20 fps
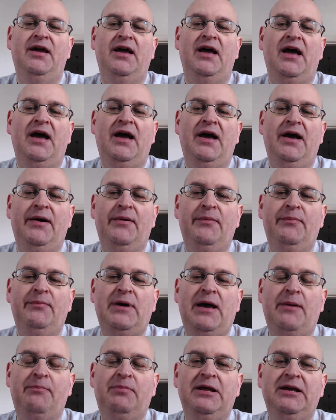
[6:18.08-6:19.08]
um,
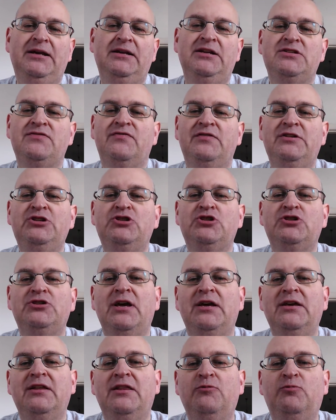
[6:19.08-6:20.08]
a playlist for each
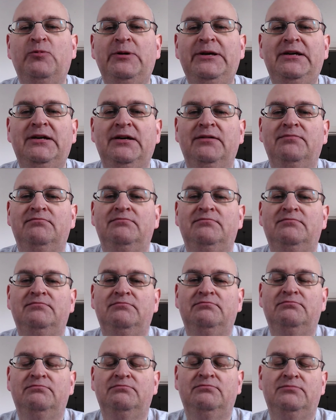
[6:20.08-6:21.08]
day of the week
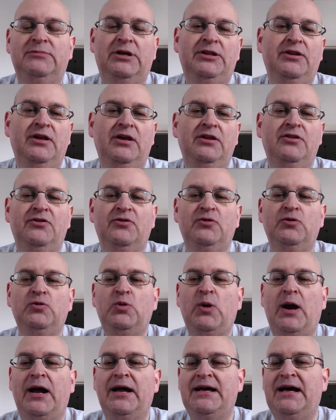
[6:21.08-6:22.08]
Monday
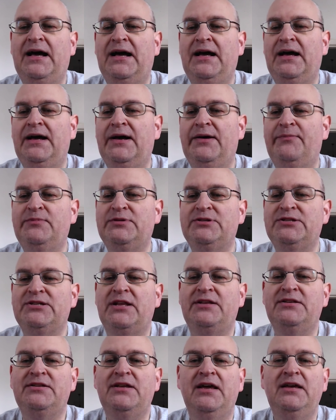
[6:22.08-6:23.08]
through um,
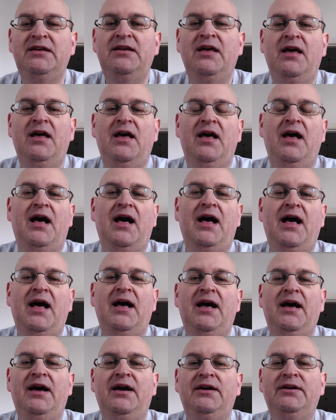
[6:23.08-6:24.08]
Sunday,
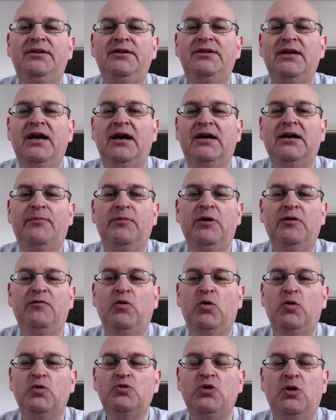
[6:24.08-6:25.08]
and a couple of
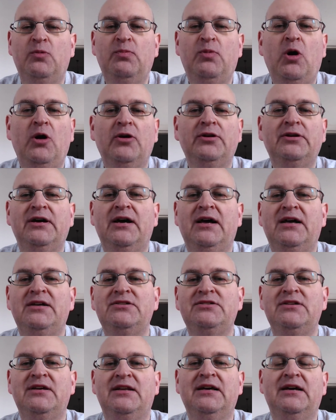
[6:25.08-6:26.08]
auto
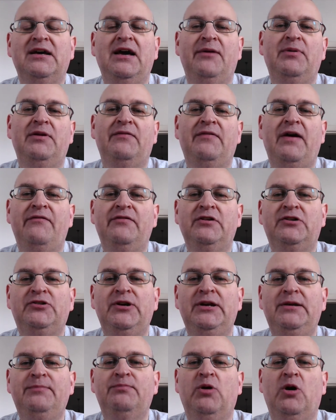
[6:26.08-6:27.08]
podcasts and a couple of
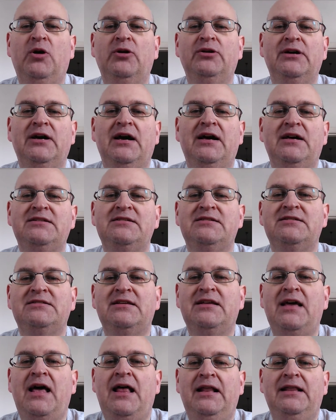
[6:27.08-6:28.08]
evergreen podcast
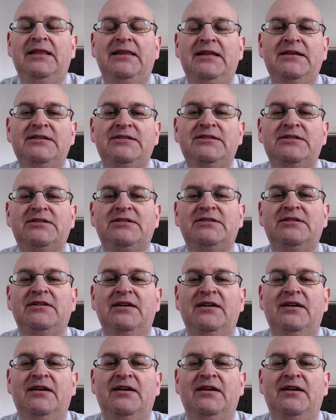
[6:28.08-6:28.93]
lists.